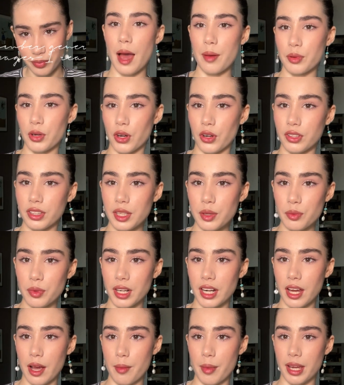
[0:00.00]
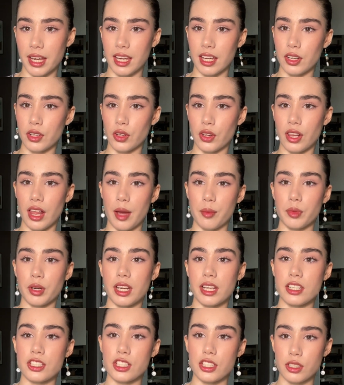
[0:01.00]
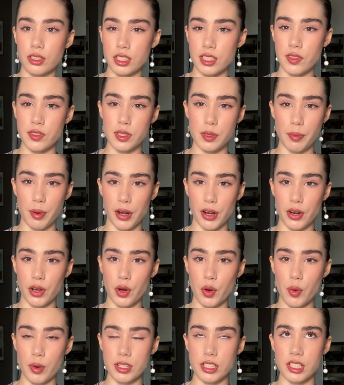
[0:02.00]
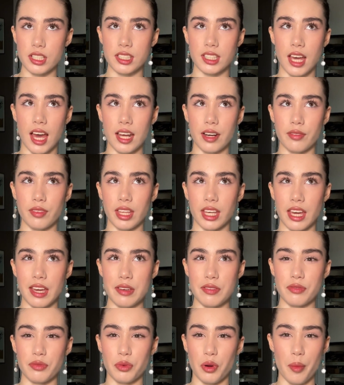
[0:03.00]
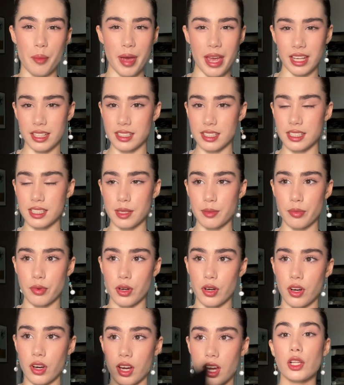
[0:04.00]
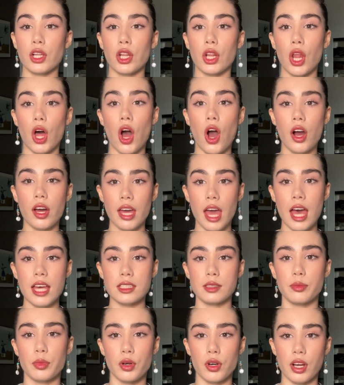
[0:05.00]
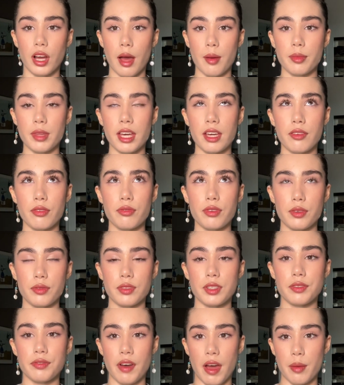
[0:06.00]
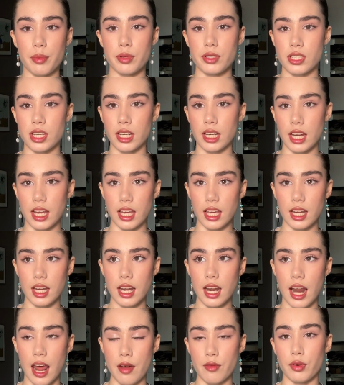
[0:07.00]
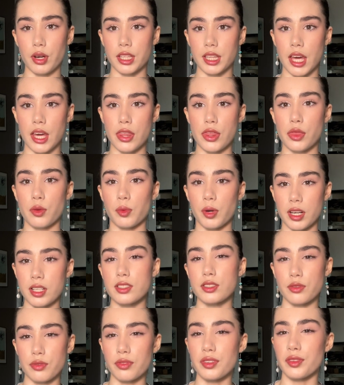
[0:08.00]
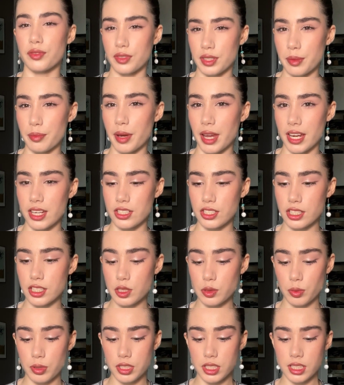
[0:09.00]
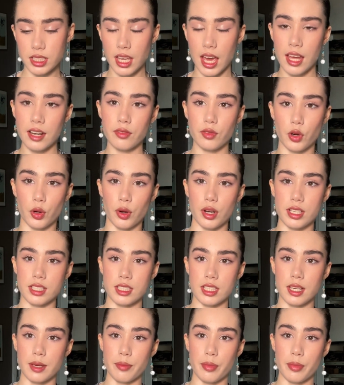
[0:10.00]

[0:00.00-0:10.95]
I'm currently reading on my Kindle. I'm reading Shields of Sparrow, which is kind of like a romantasy book. A long ass book. I'm like 55% in and I've read like 350 pages, which is kind of crazy.